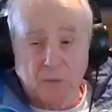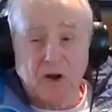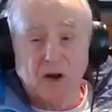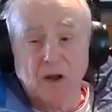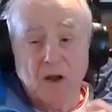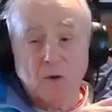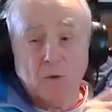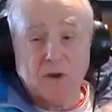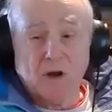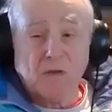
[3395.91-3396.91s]
We call it
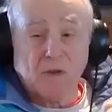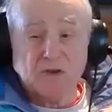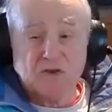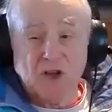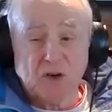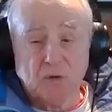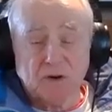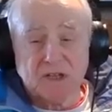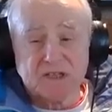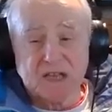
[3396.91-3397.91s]
we call it the
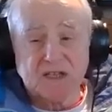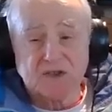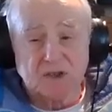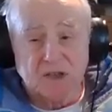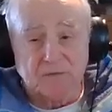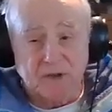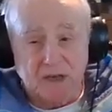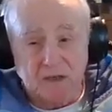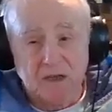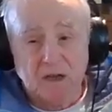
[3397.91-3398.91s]
generalization
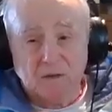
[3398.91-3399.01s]
effect.